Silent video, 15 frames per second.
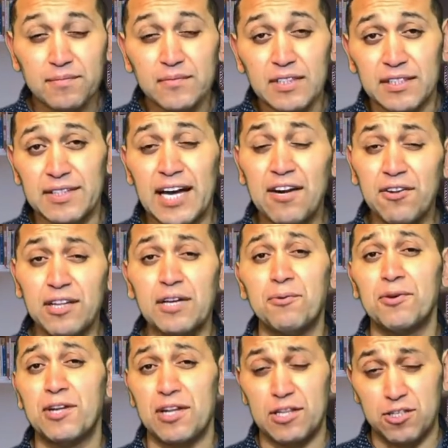not only were
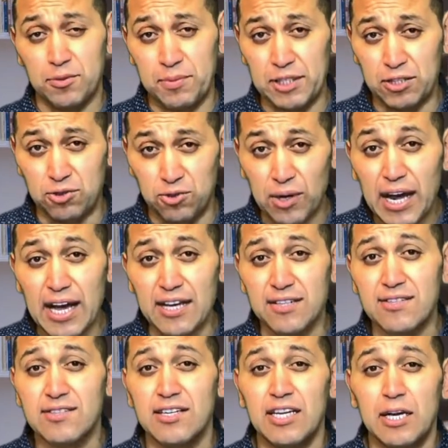they to be
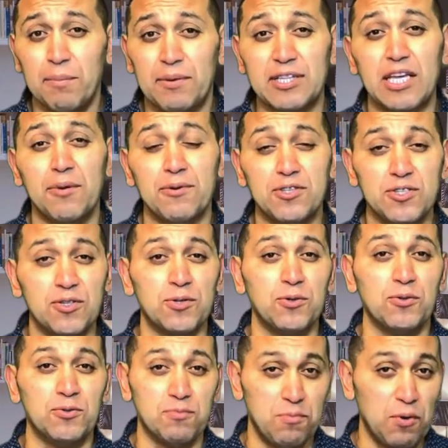dressed, but they were to
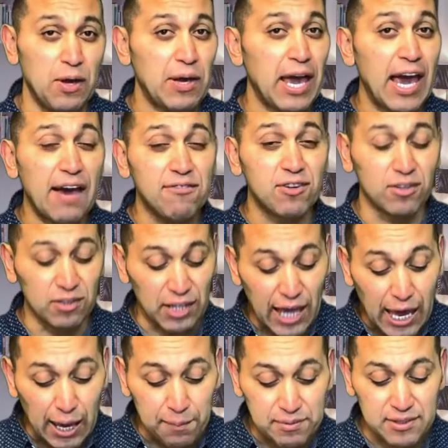have their
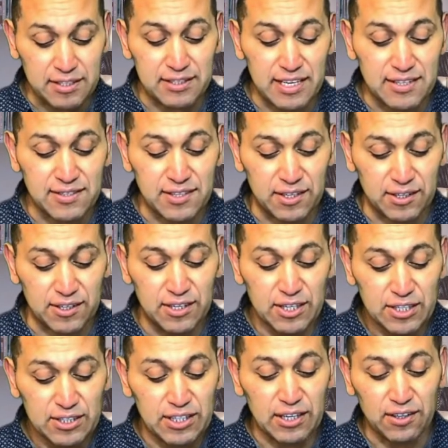lamps. It says their
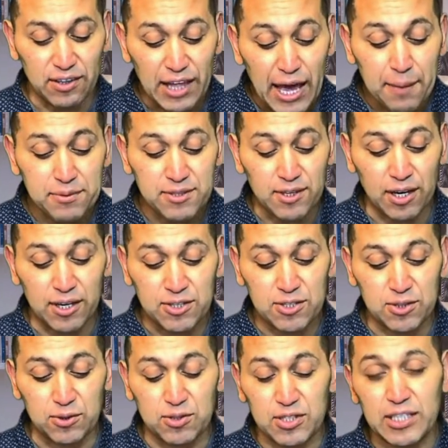lamps are
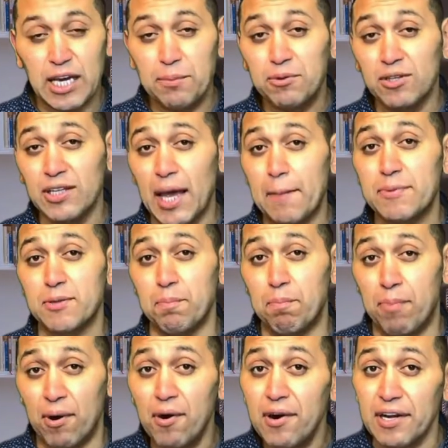to keep their lamps
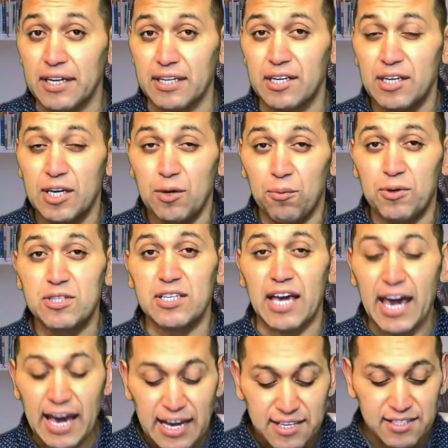burning, which
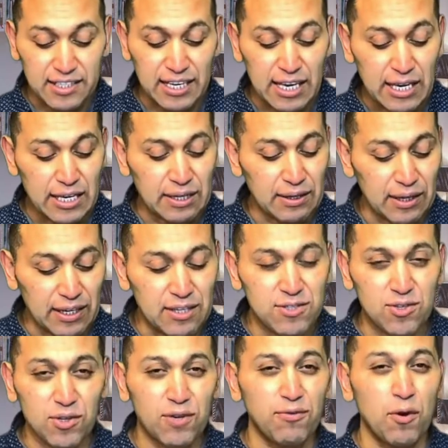has a
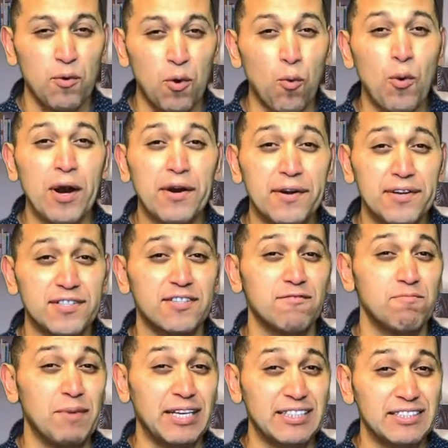sort of awareness
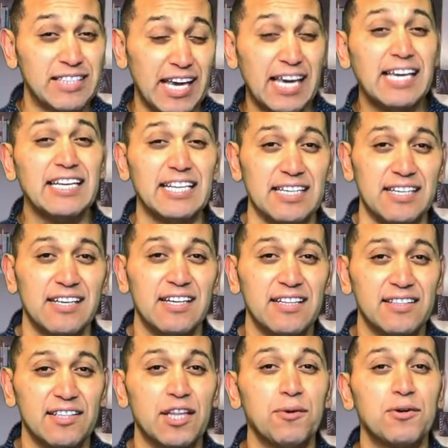of maintaining,
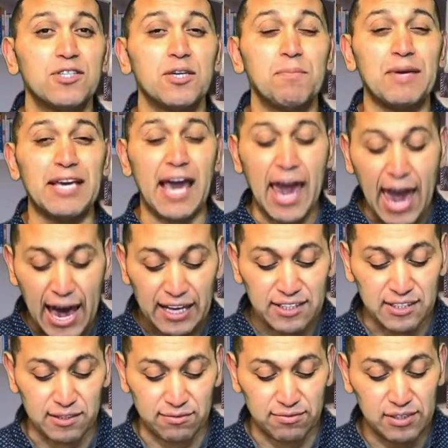that they were to be
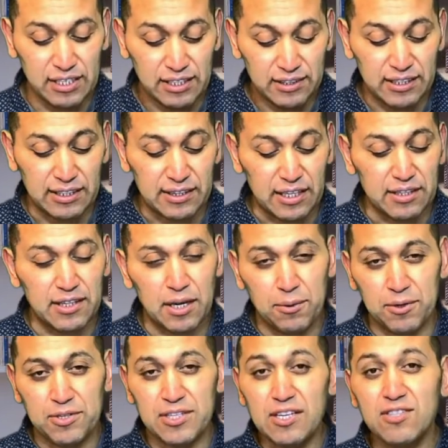active, that they
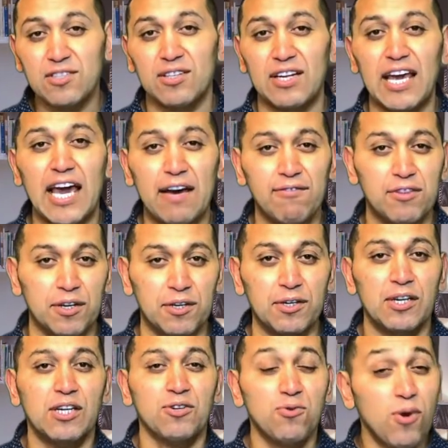were essentially to have their
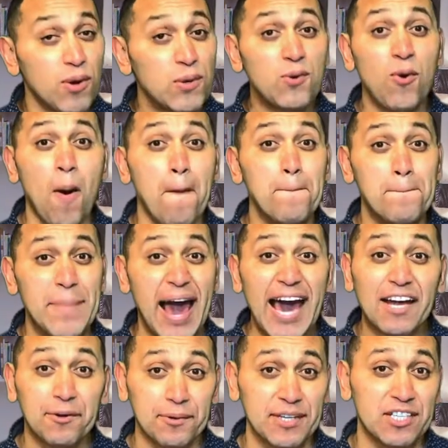quote unquote
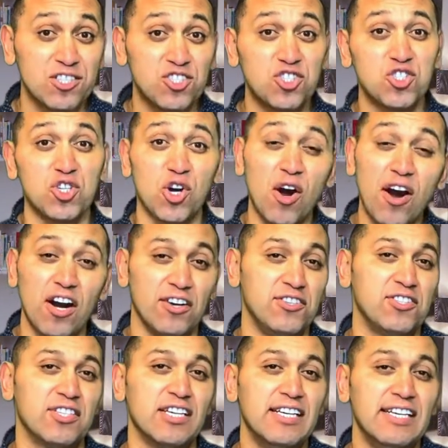batteries
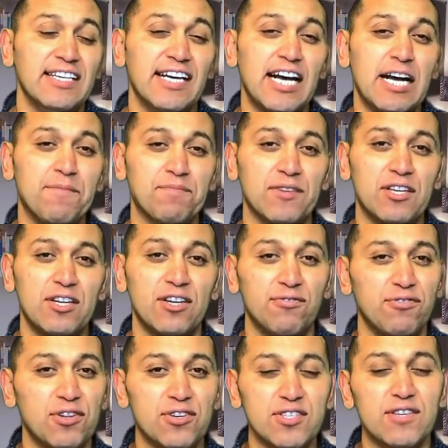charged.
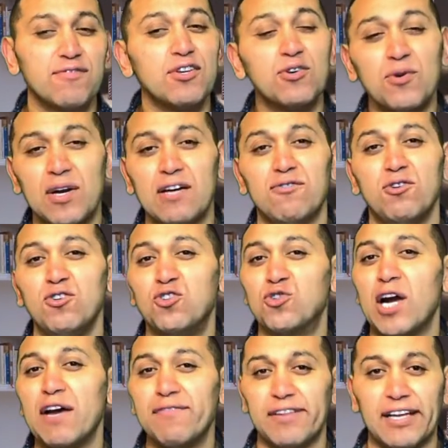For those of you who
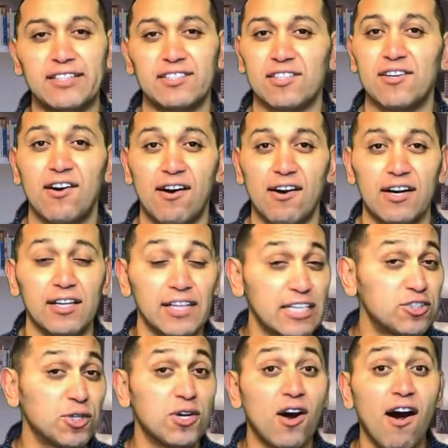drive electric
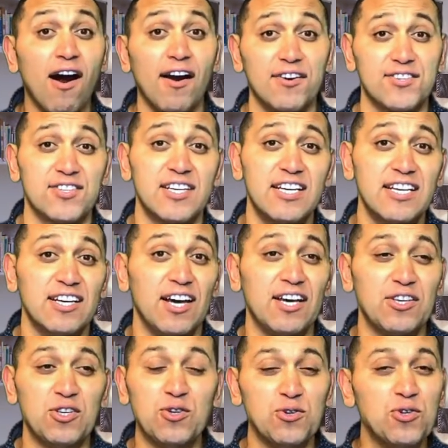cars,
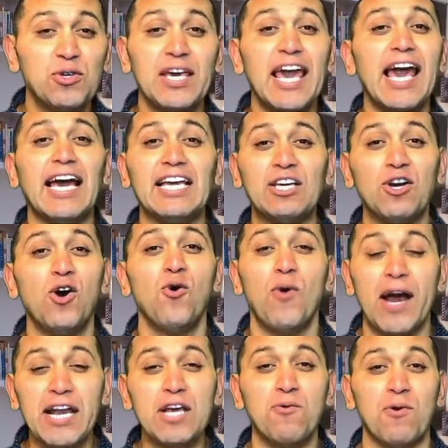you can't go
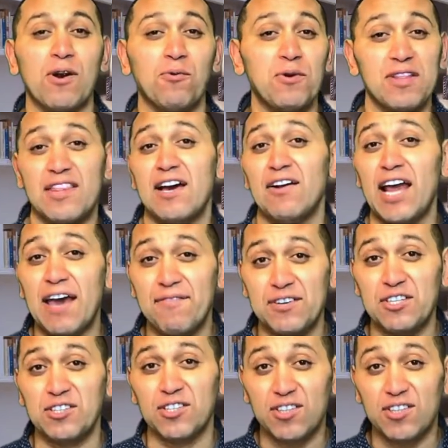anywhere without having your